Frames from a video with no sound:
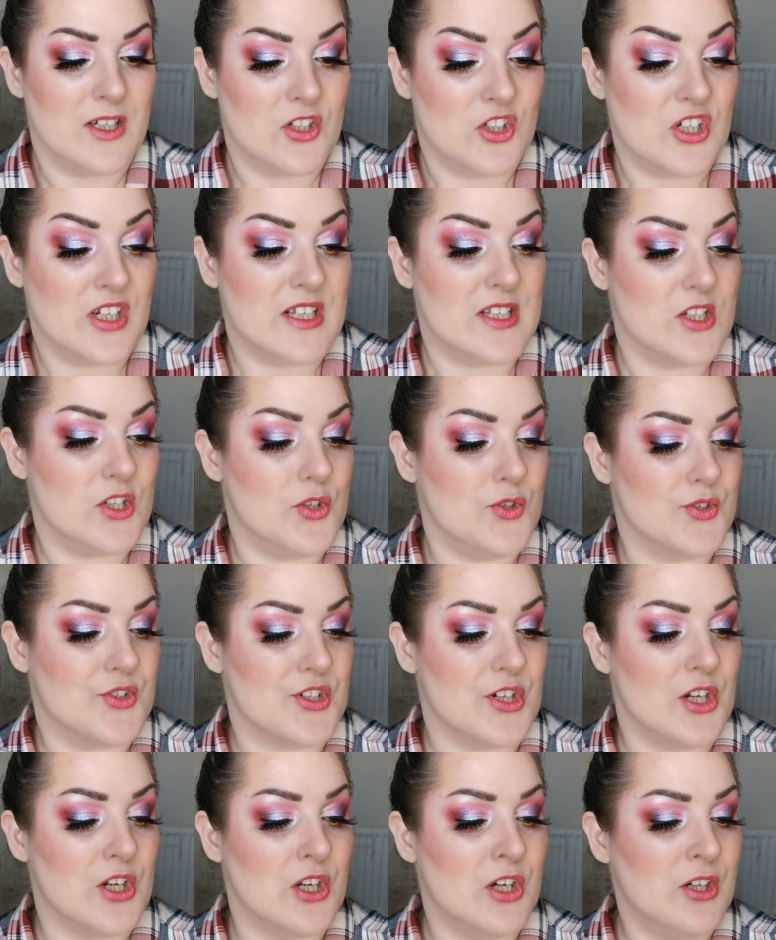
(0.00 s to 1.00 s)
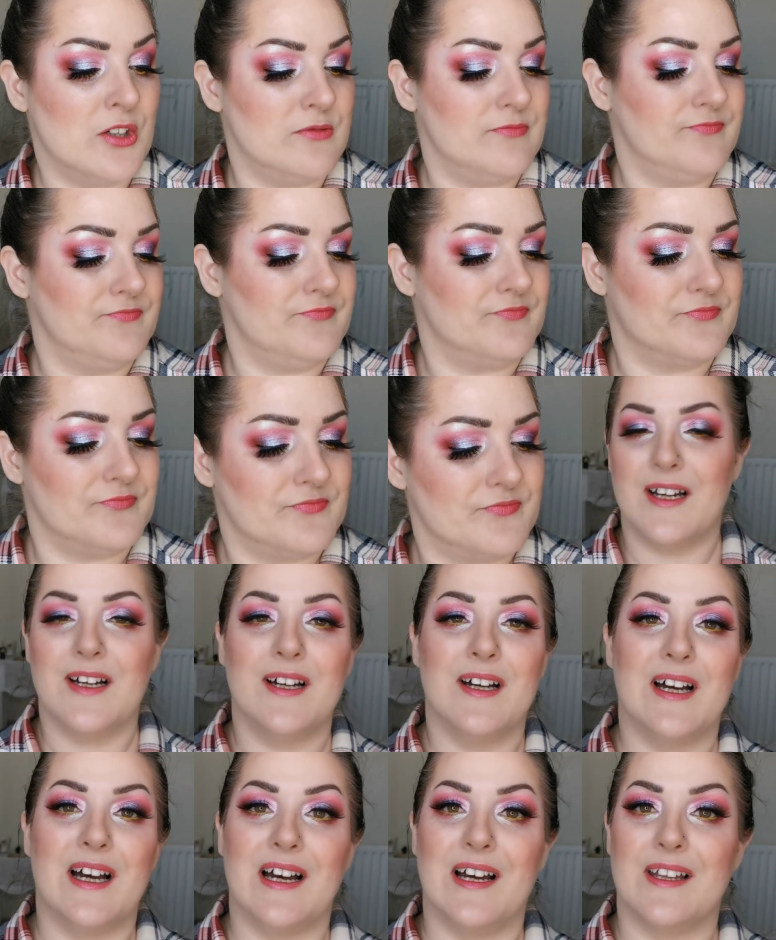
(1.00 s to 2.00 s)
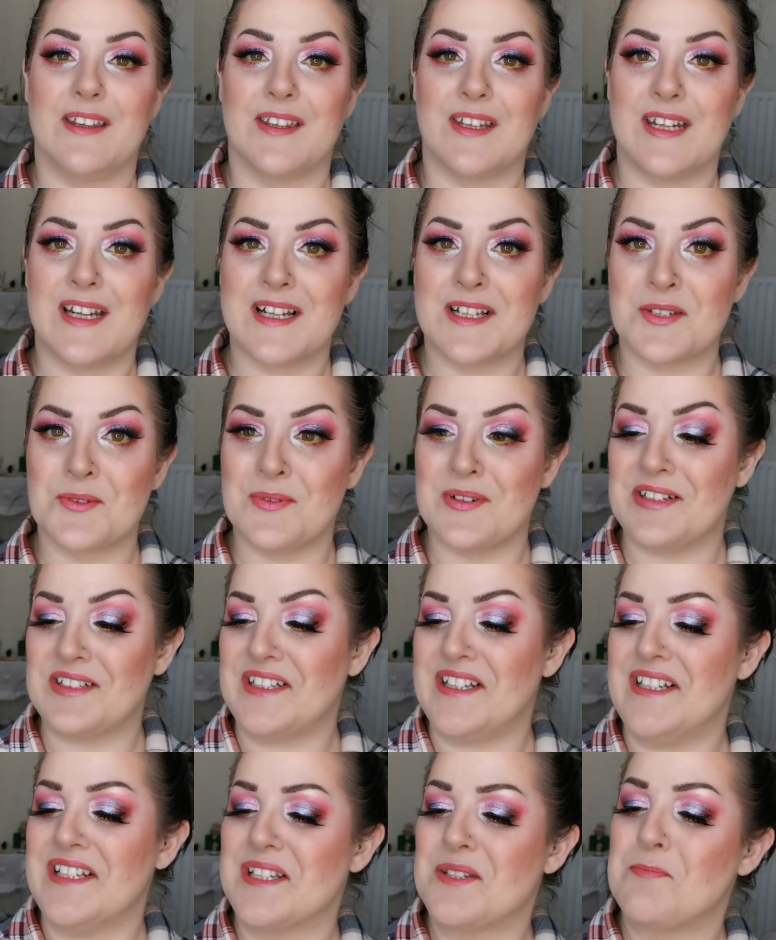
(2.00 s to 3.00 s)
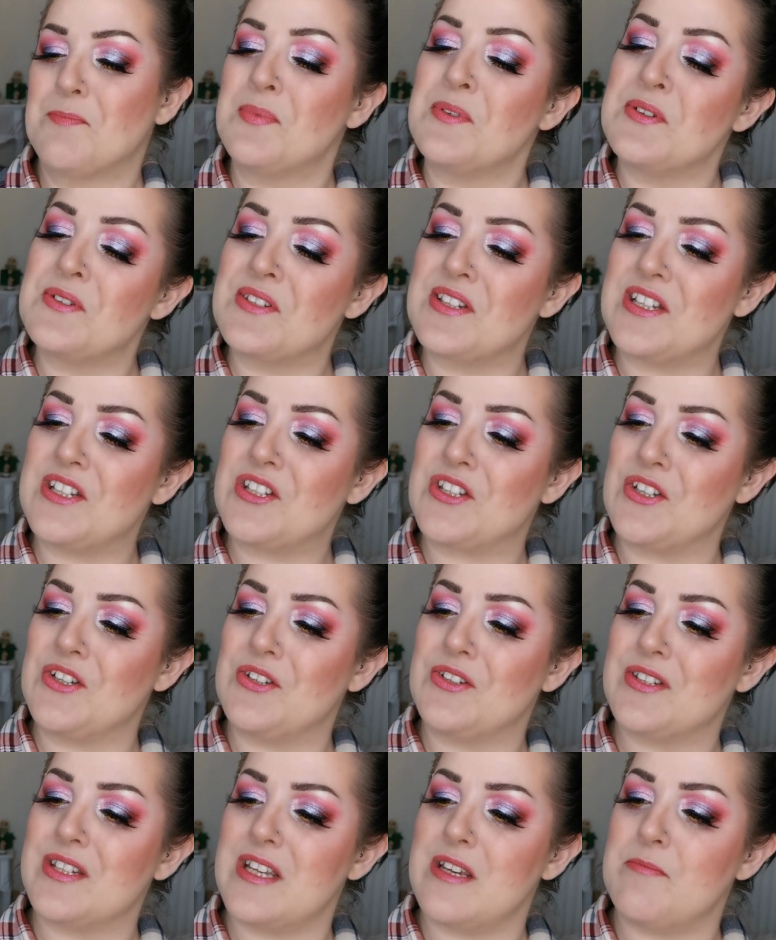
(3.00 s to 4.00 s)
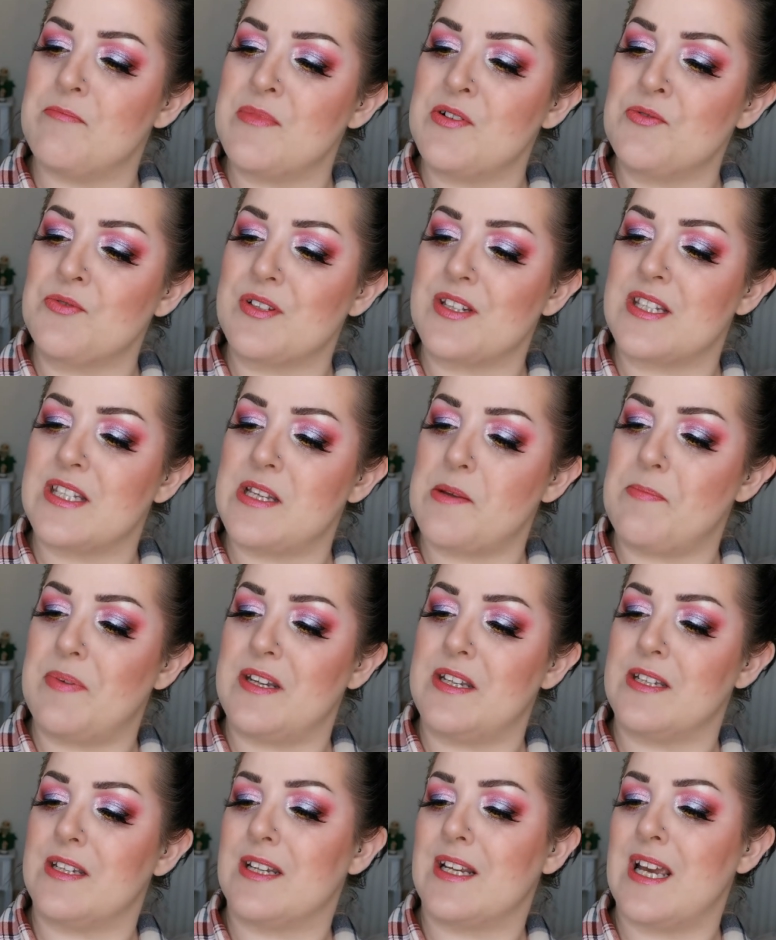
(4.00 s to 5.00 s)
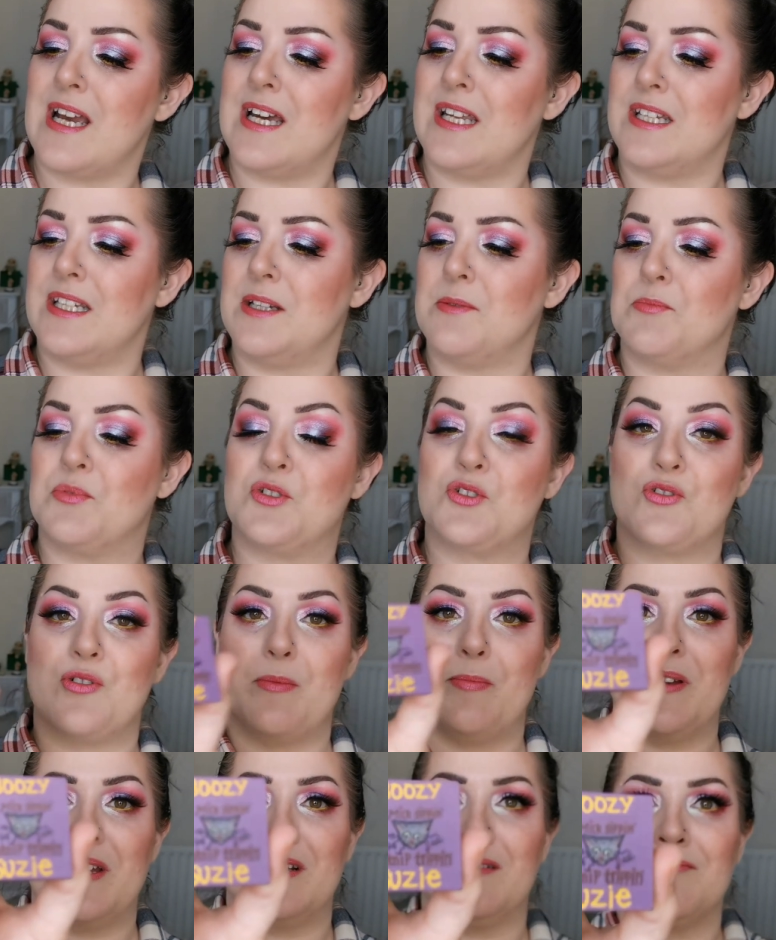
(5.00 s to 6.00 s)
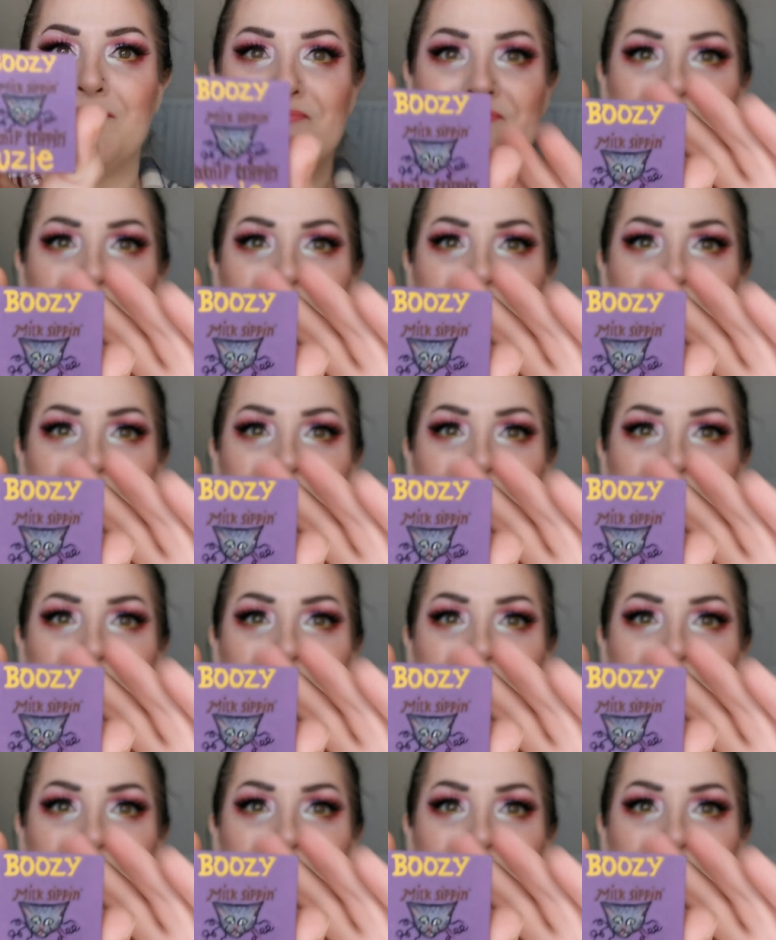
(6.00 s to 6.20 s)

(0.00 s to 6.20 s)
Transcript: She gets used a lot. And the next one is Boozy Susie, Milk Sipping, Catnip Tripping.